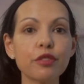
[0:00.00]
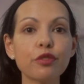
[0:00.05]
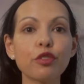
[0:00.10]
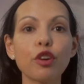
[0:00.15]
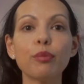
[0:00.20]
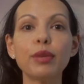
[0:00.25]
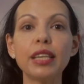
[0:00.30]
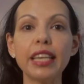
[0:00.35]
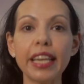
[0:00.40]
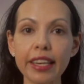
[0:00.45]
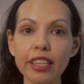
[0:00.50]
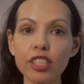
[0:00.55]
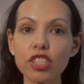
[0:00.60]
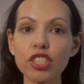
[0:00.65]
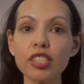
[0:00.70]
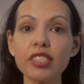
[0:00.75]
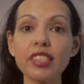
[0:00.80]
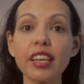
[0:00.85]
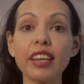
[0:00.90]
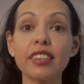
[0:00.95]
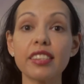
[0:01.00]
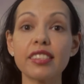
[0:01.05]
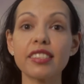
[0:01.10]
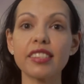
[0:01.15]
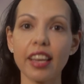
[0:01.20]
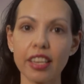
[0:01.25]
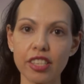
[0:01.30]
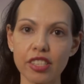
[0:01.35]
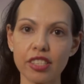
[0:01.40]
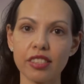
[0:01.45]
from lectures and
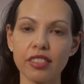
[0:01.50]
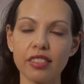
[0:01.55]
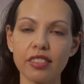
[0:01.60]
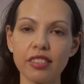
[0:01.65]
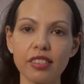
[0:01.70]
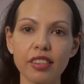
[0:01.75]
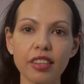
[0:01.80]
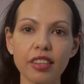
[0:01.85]
discussions.